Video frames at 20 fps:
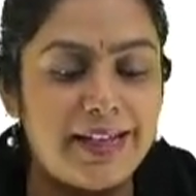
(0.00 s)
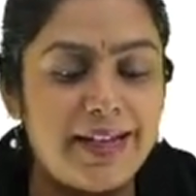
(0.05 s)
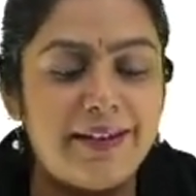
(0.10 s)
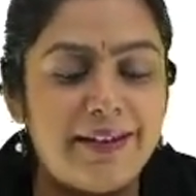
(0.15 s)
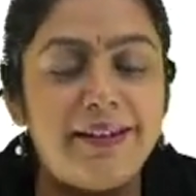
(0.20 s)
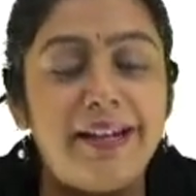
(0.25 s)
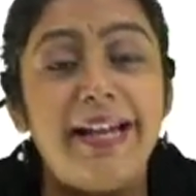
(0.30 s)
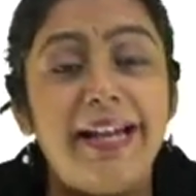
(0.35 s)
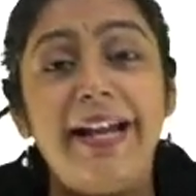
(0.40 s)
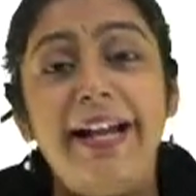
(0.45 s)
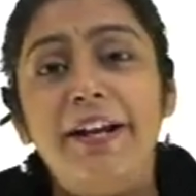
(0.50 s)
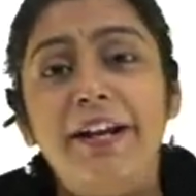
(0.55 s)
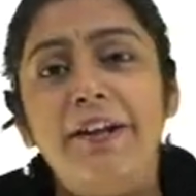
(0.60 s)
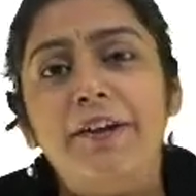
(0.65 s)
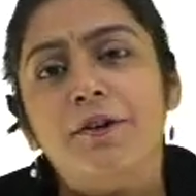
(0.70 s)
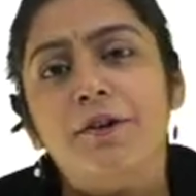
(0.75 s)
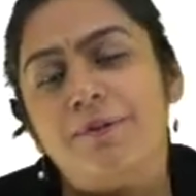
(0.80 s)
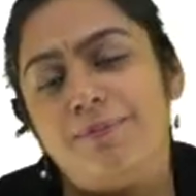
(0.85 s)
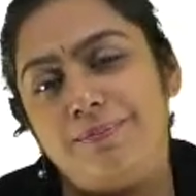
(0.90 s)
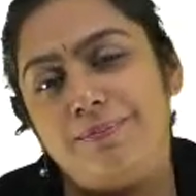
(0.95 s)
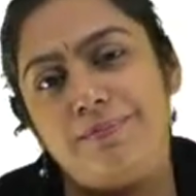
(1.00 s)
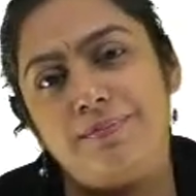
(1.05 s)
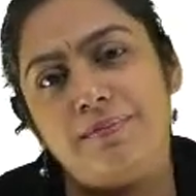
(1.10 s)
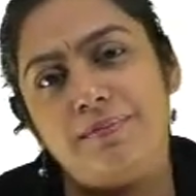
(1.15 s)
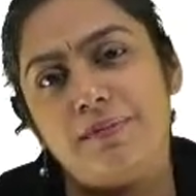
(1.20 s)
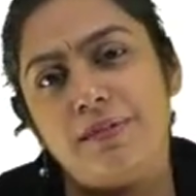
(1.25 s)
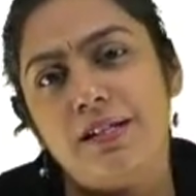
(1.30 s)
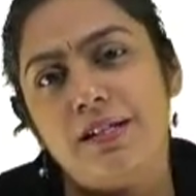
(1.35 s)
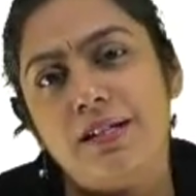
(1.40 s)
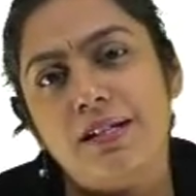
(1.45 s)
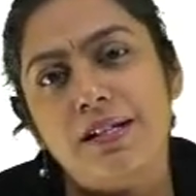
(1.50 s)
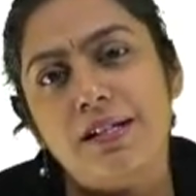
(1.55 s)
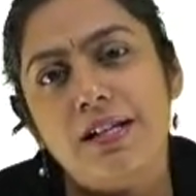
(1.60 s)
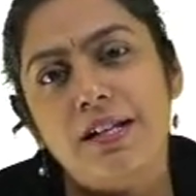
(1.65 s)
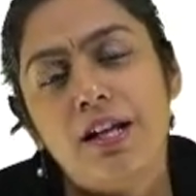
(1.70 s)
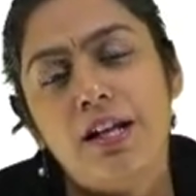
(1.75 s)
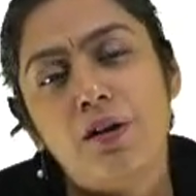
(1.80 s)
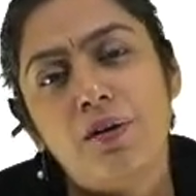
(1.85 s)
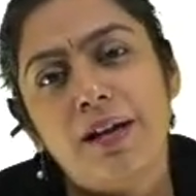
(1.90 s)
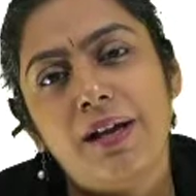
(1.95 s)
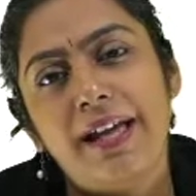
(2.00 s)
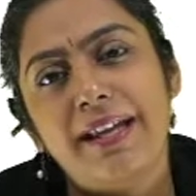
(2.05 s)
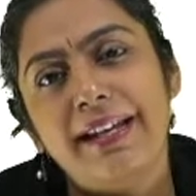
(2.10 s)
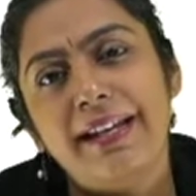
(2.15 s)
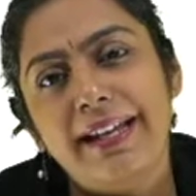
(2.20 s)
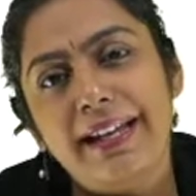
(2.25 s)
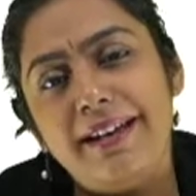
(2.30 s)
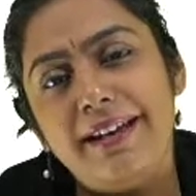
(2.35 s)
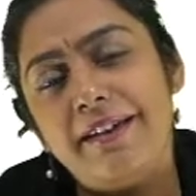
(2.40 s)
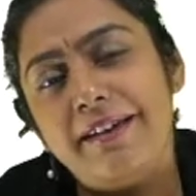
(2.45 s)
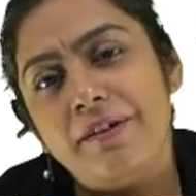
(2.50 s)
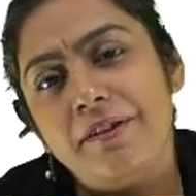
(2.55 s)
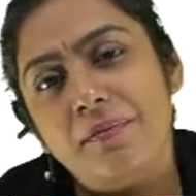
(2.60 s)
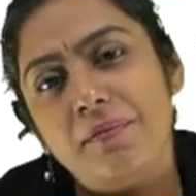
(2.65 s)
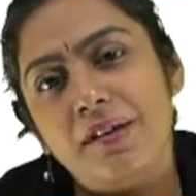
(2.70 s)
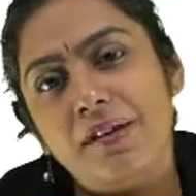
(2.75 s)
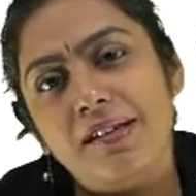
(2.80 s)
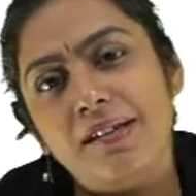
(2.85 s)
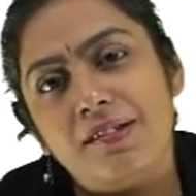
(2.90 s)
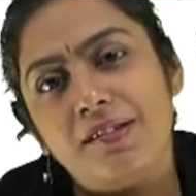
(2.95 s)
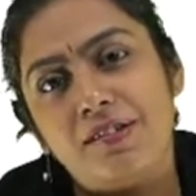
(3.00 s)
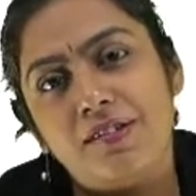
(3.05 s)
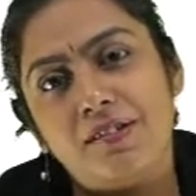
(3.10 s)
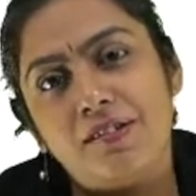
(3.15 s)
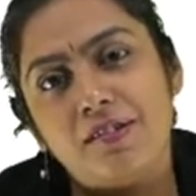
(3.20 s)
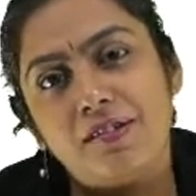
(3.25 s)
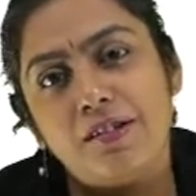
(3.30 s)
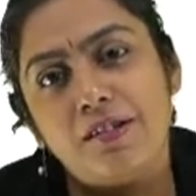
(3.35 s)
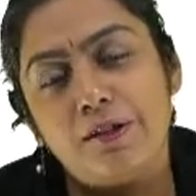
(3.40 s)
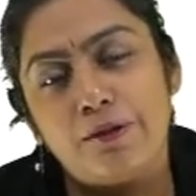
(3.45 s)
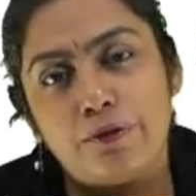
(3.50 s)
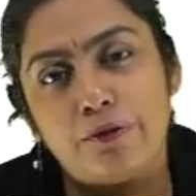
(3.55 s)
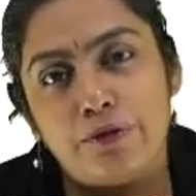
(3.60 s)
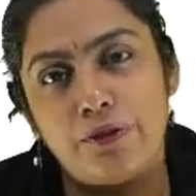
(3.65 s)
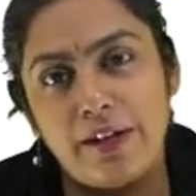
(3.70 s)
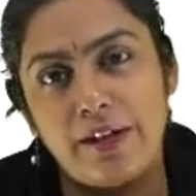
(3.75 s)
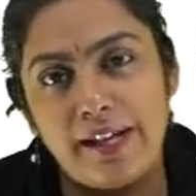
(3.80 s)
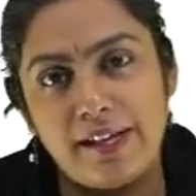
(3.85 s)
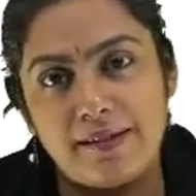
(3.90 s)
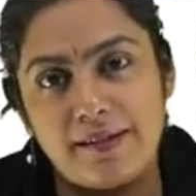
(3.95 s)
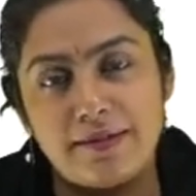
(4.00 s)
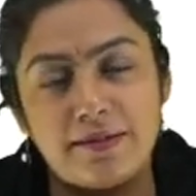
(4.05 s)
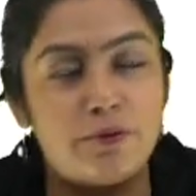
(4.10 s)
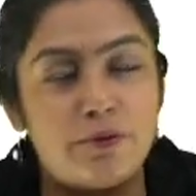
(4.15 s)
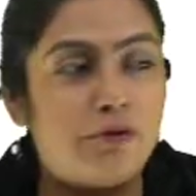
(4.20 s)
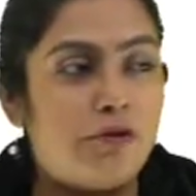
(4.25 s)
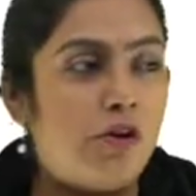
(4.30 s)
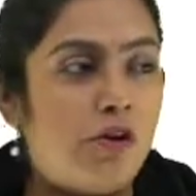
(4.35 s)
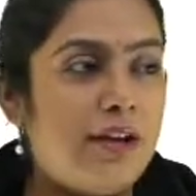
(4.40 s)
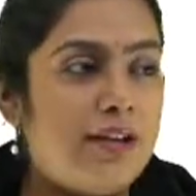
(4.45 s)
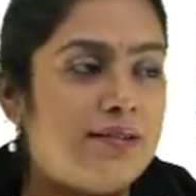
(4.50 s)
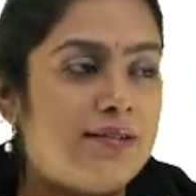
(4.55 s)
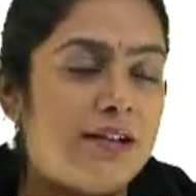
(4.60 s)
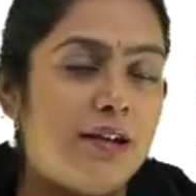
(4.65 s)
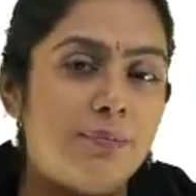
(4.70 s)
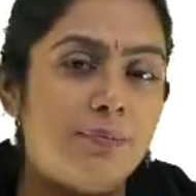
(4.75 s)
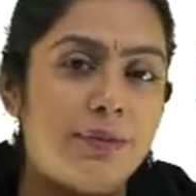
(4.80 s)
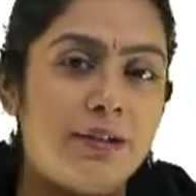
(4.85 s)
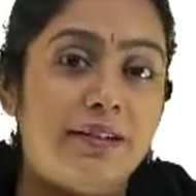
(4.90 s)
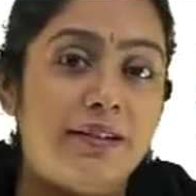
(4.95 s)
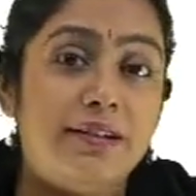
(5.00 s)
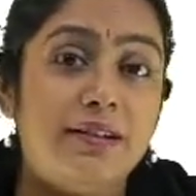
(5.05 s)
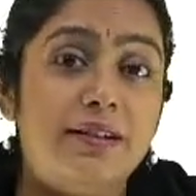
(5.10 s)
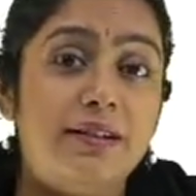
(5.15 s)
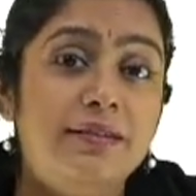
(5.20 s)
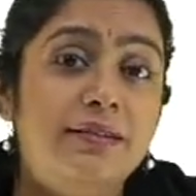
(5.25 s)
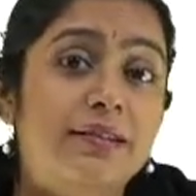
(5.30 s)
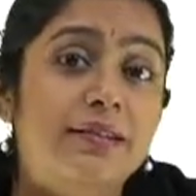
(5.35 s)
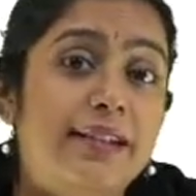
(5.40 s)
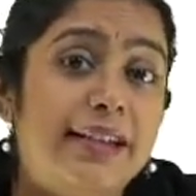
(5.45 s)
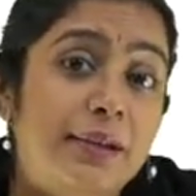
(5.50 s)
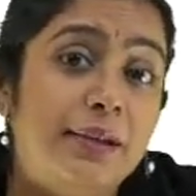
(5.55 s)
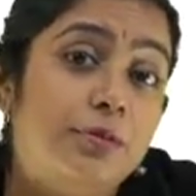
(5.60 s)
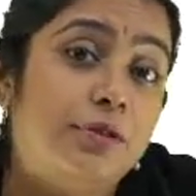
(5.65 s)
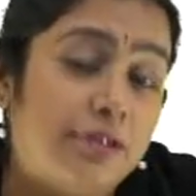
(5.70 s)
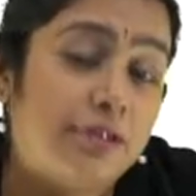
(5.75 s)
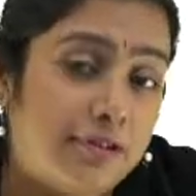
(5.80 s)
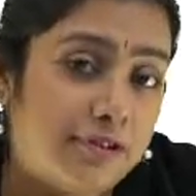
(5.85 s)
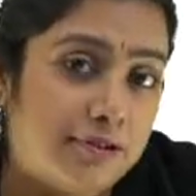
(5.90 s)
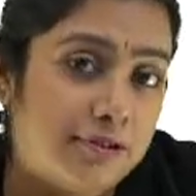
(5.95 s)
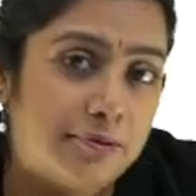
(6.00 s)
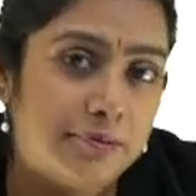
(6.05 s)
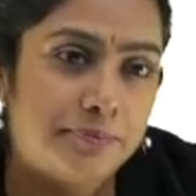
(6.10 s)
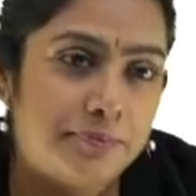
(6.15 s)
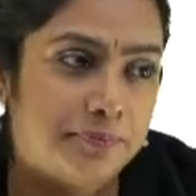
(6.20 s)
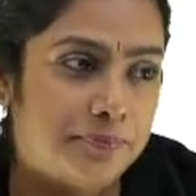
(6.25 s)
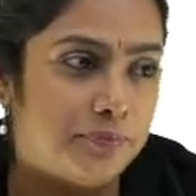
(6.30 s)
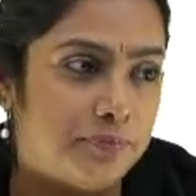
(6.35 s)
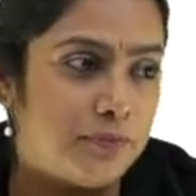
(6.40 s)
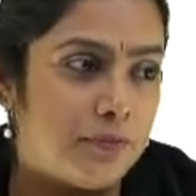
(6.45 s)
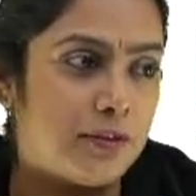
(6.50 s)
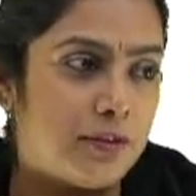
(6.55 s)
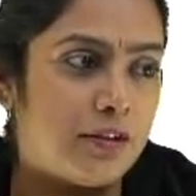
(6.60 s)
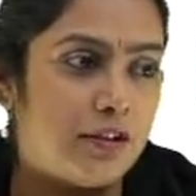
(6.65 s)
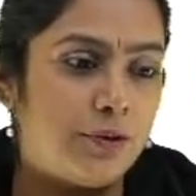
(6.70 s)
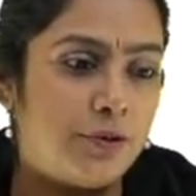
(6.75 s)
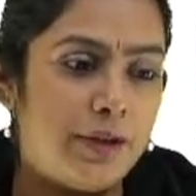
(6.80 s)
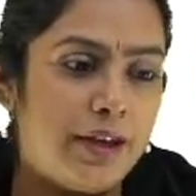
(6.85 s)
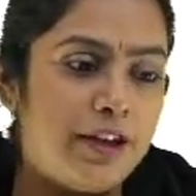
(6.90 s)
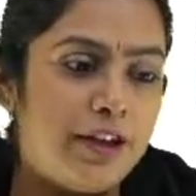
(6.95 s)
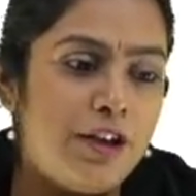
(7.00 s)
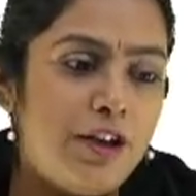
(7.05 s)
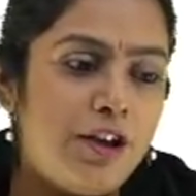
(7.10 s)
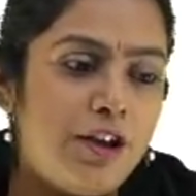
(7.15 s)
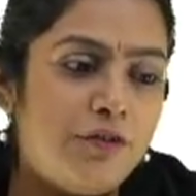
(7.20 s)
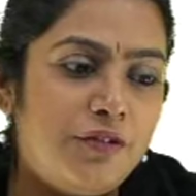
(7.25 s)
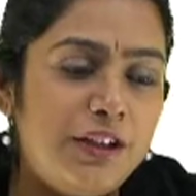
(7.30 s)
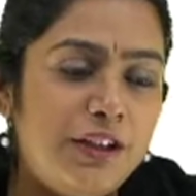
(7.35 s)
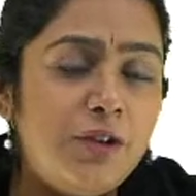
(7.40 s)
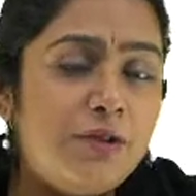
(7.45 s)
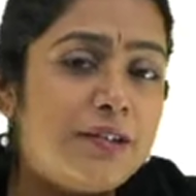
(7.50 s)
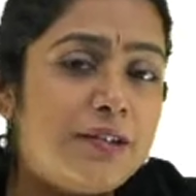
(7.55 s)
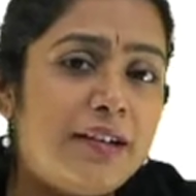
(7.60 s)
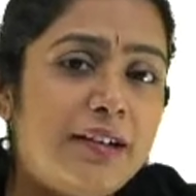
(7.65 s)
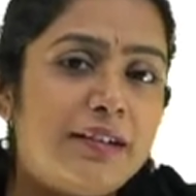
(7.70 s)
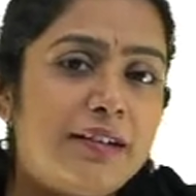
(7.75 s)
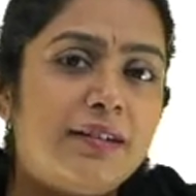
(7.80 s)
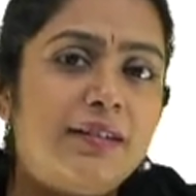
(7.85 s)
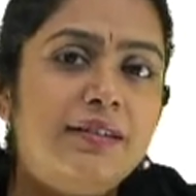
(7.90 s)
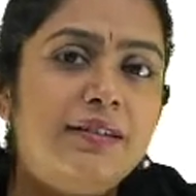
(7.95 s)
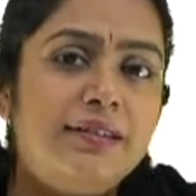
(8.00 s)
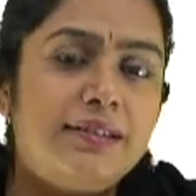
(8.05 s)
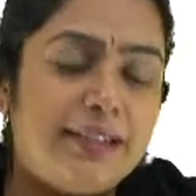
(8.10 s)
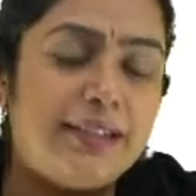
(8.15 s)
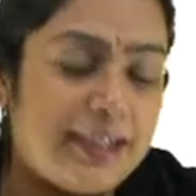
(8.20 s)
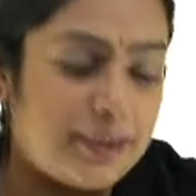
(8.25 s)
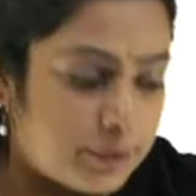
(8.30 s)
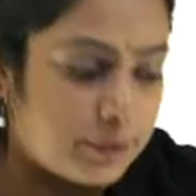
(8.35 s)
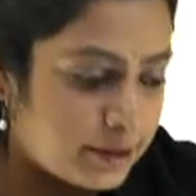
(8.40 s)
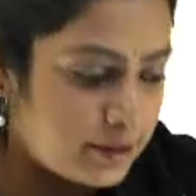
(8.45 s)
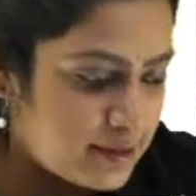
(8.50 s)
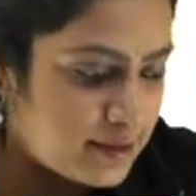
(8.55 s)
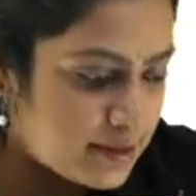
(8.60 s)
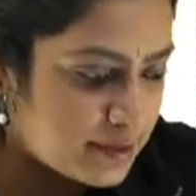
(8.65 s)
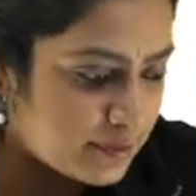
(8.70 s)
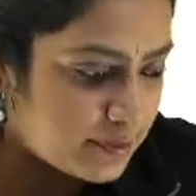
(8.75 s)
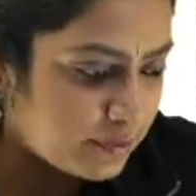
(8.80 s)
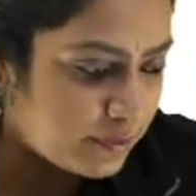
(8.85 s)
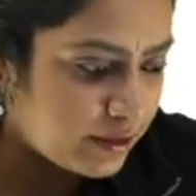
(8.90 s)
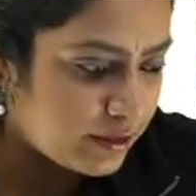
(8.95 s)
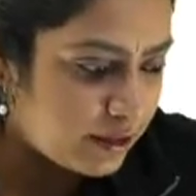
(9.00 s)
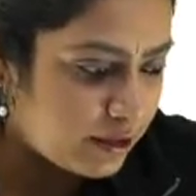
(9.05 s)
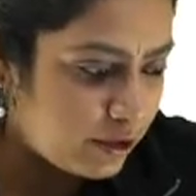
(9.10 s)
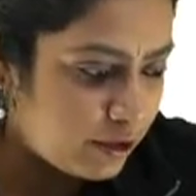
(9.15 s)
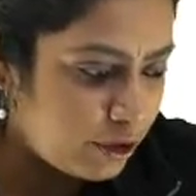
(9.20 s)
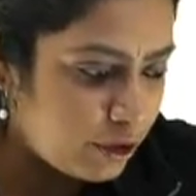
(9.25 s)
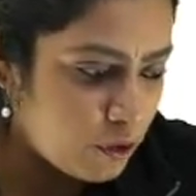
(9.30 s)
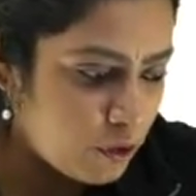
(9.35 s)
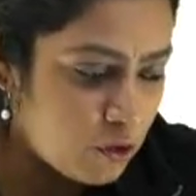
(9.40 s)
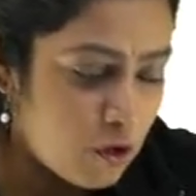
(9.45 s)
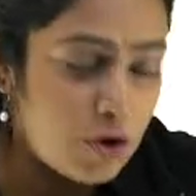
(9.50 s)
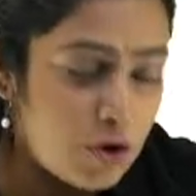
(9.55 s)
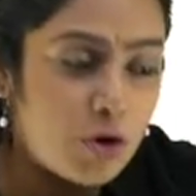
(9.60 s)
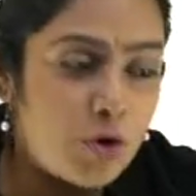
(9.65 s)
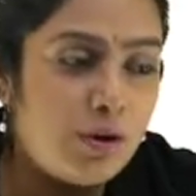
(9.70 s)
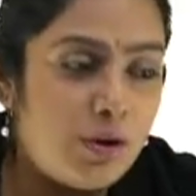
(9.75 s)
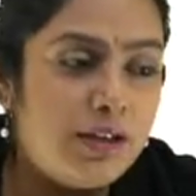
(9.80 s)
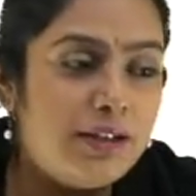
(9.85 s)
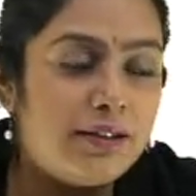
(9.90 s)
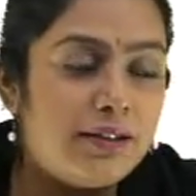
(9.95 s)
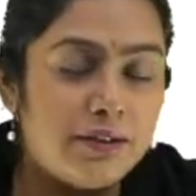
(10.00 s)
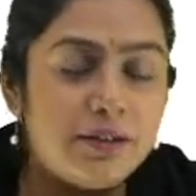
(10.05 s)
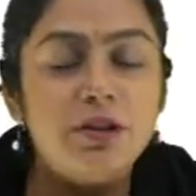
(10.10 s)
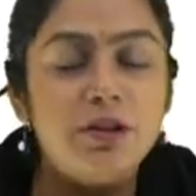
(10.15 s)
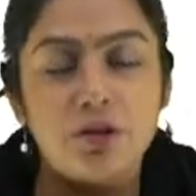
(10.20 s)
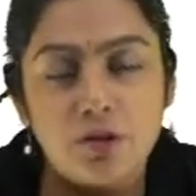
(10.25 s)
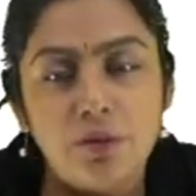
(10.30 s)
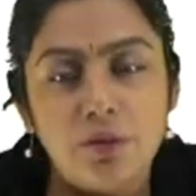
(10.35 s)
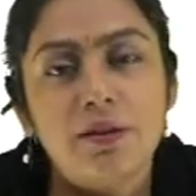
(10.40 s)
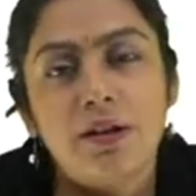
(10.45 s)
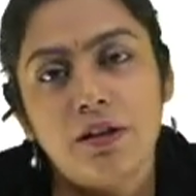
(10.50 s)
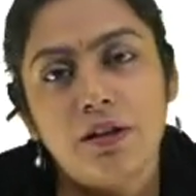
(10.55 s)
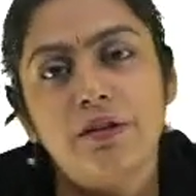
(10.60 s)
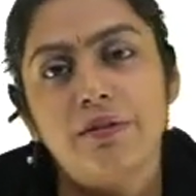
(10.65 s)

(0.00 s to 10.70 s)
Then idiom now, an idiom is a phrase, for example, turn the tables, okay. When you say turn the tables, you don't go, you know,